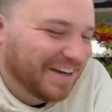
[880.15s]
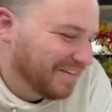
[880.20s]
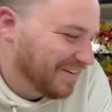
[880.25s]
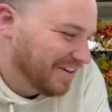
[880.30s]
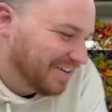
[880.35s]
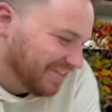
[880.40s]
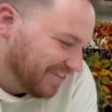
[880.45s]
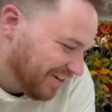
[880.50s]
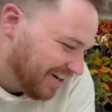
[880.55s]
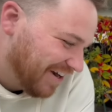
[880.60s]
down
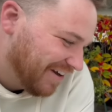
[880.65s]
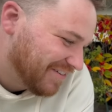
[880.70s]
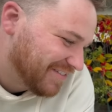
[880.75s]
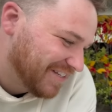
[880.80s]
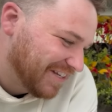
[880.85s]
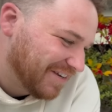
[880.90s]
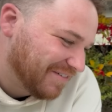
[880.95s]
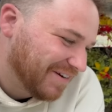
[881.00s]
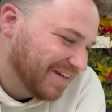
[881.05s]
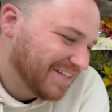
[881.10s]
at her house
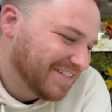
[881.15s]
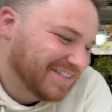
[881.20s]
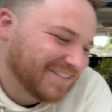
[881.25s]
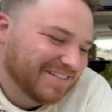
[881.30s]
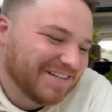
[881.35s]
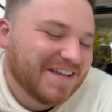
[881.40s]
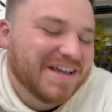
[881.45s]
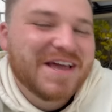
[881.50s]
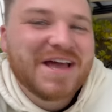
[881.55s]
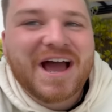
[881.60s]
anyways.
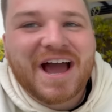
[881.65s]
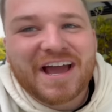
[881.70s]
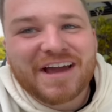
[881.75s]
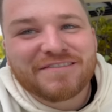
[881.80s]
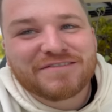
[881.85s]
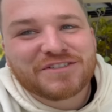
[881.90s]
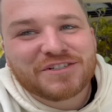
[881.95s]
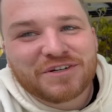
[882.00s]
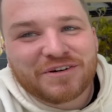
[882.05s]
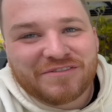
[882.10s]
I
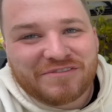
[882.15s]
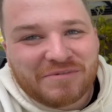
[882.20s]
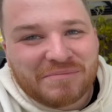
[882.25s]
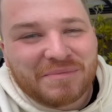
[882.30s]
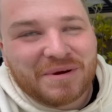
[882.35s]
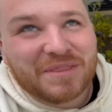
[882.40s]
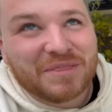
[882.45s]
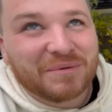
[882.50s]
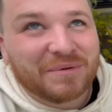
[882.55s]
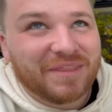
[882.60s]
have two of them,
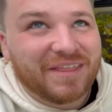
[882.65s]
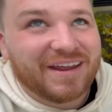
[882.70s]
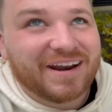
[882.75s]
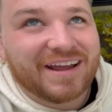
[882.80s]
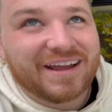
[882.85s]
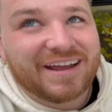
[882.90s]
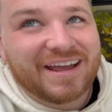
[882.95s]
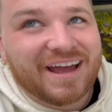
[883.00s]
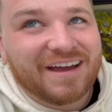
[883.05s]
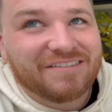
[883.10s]
but the one that
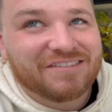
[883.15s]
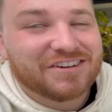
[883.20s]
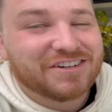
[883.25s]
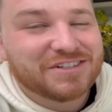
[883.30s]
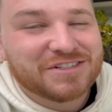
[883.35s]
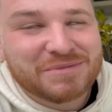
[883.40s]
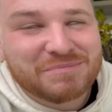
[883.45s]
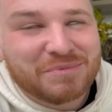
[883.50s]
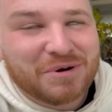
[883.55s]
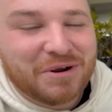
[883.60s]
I have here
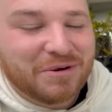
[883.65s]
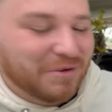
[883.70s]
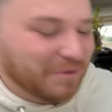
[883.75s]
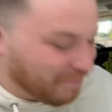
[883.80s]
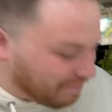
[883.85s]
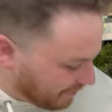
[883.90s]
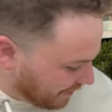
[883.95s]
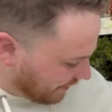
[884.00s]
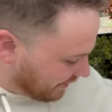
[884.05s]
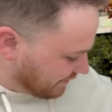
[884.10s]
is broke.
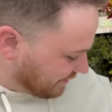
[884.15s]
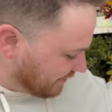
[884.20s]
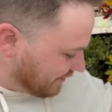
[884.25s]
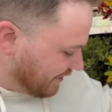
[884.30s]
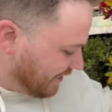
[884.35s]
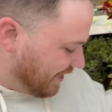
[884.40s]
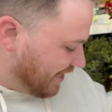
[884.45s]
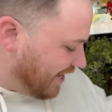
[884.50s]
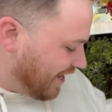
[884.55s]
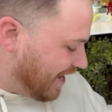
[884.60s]
But
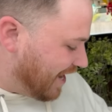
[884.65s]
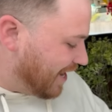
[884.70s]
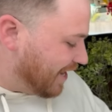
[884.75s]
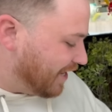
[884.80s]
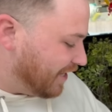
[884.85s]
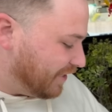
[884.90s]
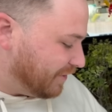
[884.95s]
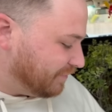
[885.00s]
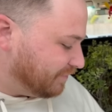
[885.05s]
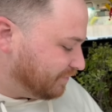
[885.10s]

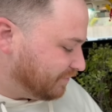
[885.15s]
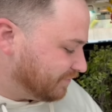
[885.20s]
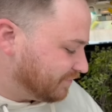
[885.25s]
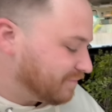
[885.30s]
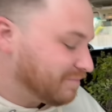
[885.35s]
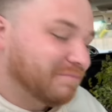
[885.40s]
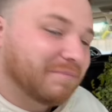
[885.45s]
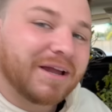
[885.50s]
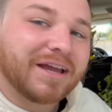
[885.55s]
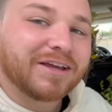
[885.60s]
um,
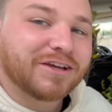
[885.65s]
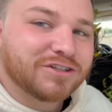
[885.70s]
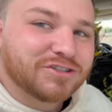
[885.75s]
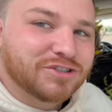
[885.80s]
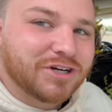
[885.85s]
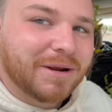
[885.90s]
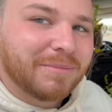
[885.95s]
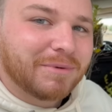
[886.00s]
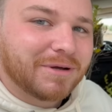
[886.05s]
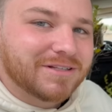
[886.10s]
my good
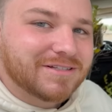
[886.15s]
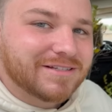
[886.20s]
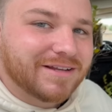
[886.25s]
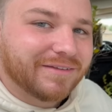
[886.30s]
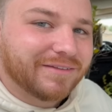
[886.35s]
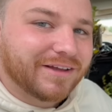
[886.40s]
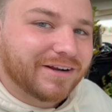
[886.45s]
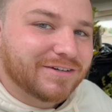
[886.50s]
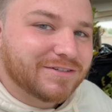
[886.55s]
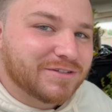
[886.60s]
tripod's down
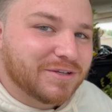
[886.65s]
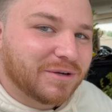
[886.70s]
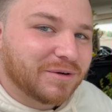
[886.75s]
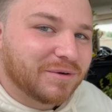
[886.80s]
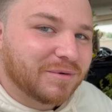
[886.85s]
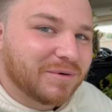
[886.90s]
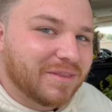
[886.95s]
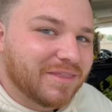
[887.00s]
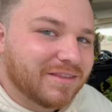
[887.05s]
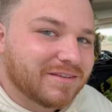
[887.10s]
there,
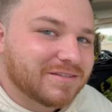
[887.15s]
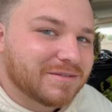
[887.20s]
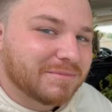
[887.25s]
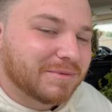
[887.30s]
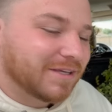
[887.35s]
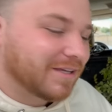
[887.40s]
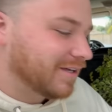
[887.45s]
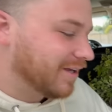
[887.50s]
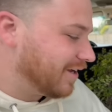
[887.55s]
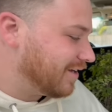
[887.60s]
so this will
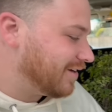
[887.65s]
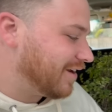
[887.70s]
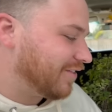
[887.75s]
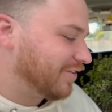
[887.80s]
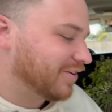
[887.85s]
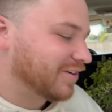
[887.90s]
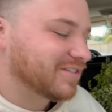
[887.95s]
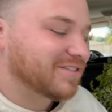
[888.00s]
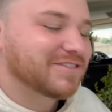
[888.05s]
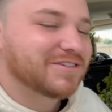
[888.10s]
be another
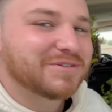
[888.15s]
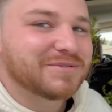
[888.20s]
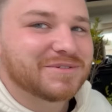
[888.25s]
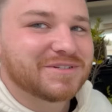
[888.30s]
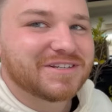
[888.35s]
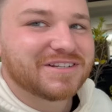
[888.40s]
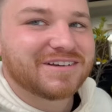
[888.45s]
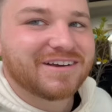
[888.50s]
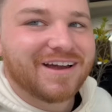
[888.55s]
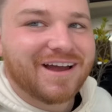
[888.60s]
excuse
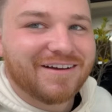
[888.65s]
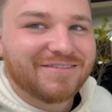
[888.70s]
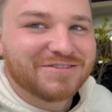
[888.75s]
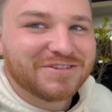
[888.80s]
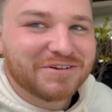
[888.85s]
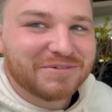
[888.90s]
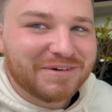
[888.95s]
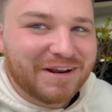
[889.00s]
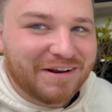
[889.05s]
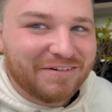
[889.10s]
to have to
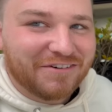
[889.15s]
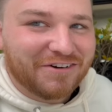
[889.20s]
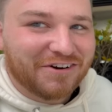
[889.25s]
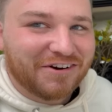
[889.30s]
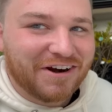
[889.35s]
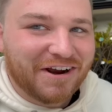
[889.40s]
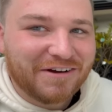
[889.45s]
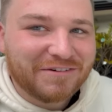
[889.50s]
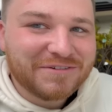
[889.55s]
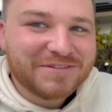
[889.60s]
go down to her
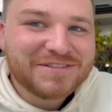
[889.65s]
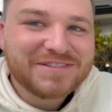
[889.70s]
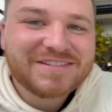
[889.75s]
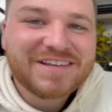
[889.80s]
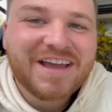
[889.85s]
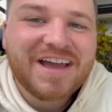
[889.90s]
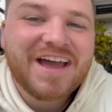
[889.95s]
house.